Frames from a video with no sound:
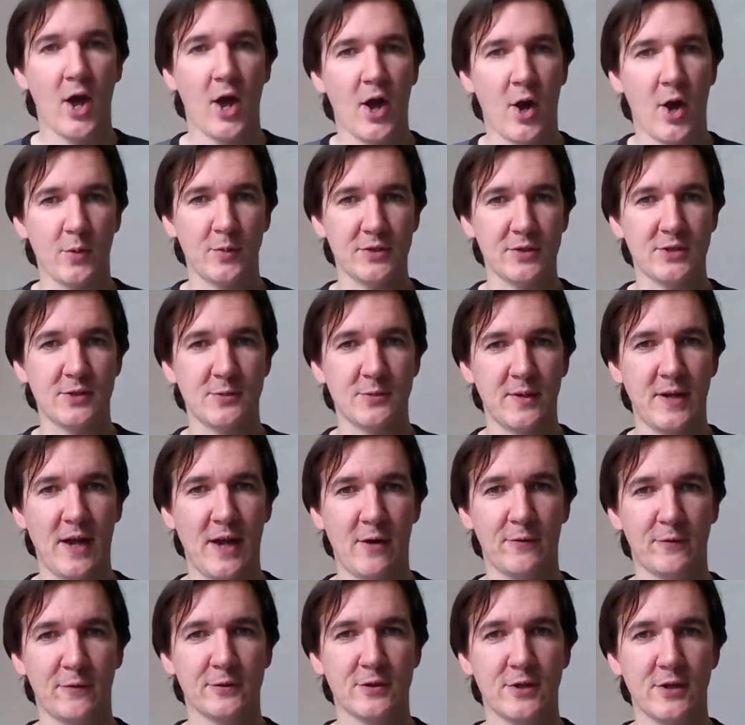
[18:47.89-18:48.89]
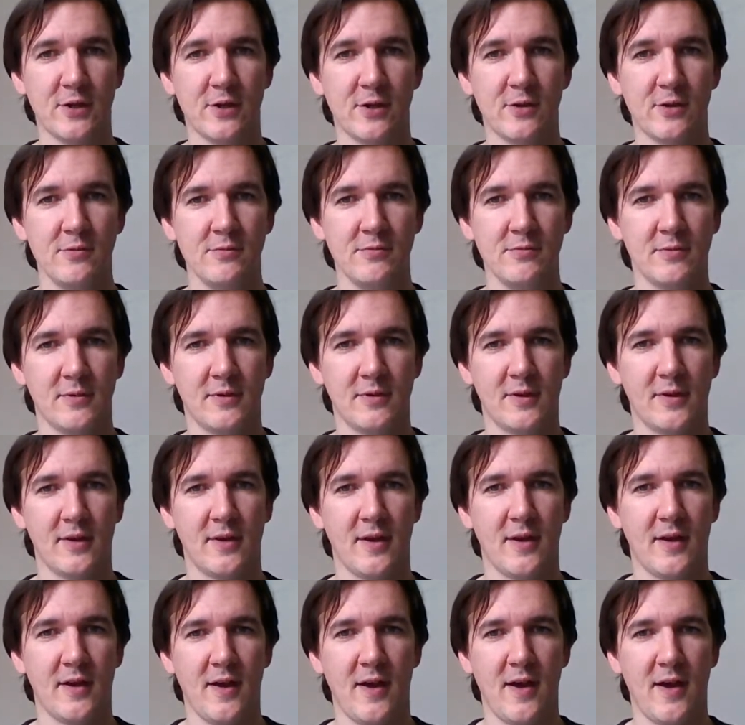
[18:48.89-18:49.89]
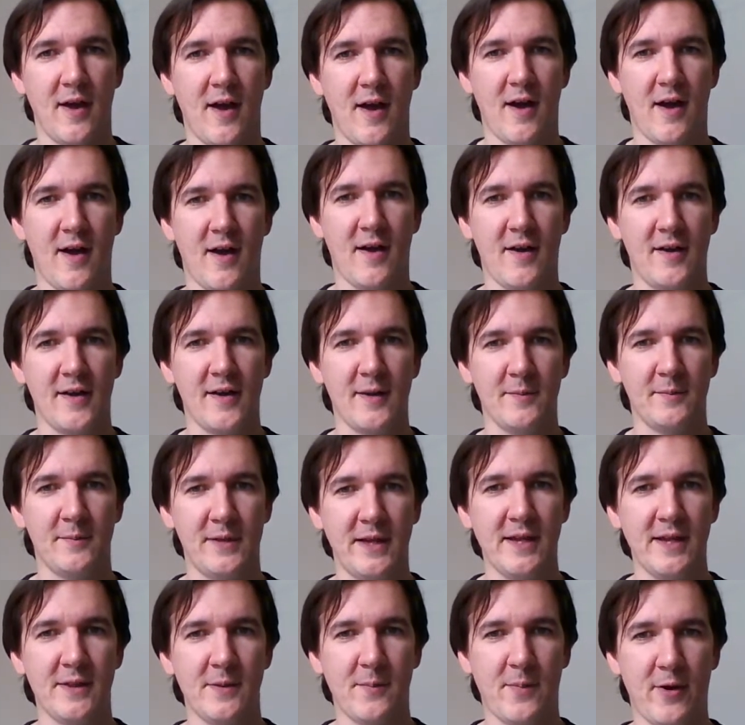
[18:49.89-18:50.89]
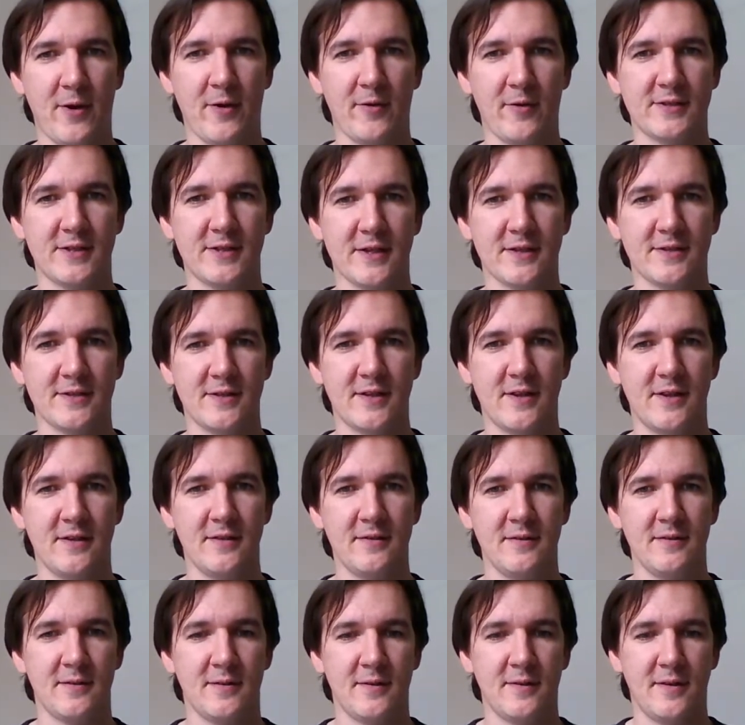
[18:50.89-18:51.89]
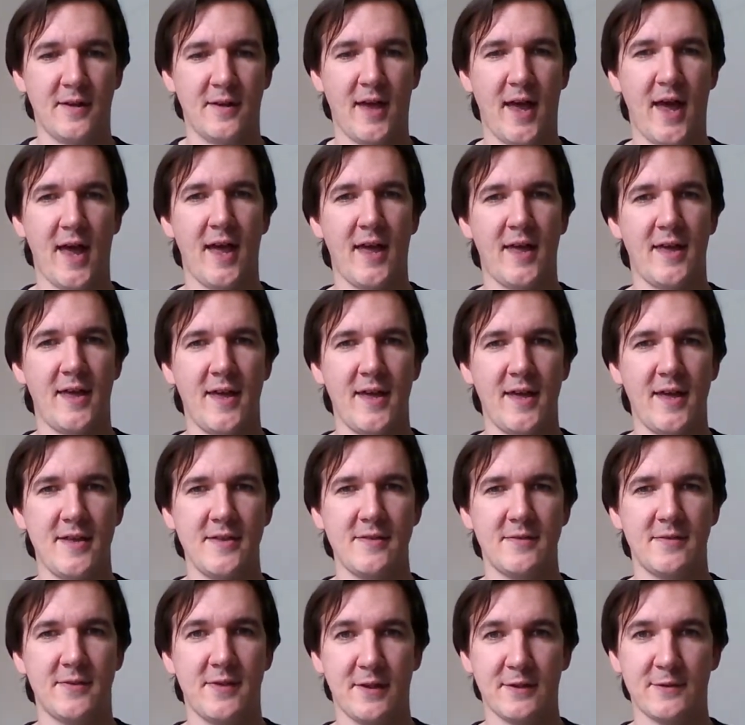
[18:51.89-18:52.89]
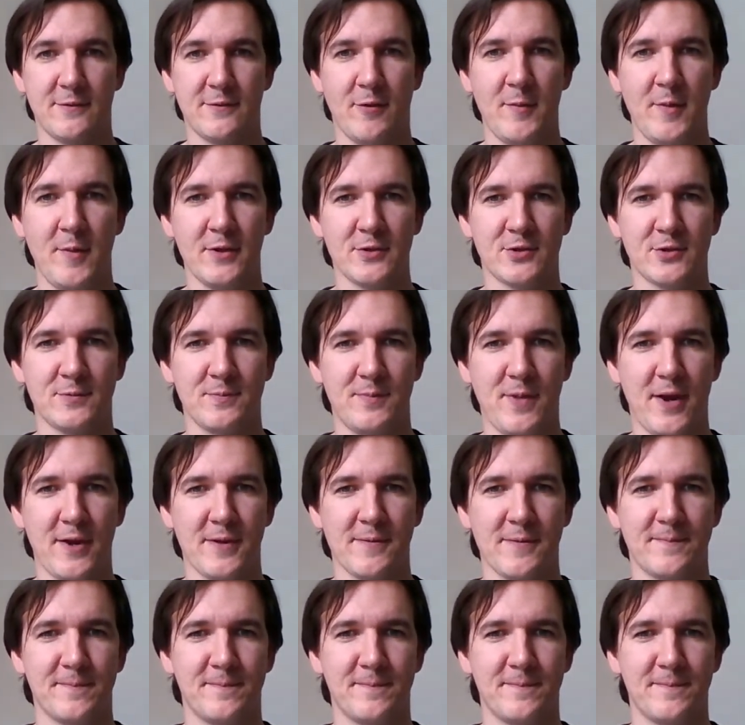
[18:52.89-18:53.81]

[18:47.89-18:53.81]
hope this has been helpful to you. I am Lee, the Pirate Tester, and thanks very much. Bye.